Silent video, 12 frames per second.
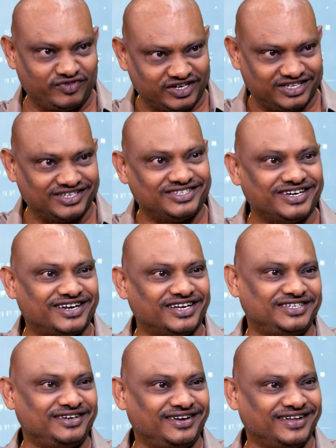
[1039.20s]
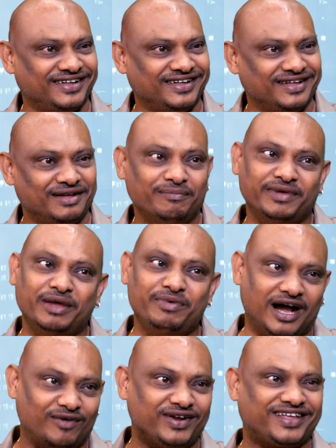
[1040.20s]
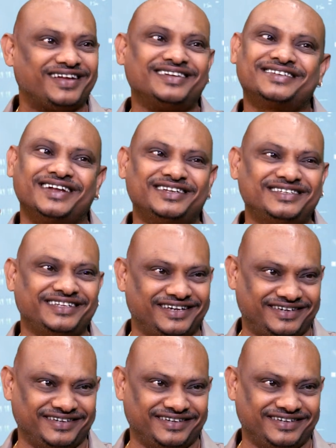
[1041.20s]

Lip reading: for this generation? Maybe our kids can see that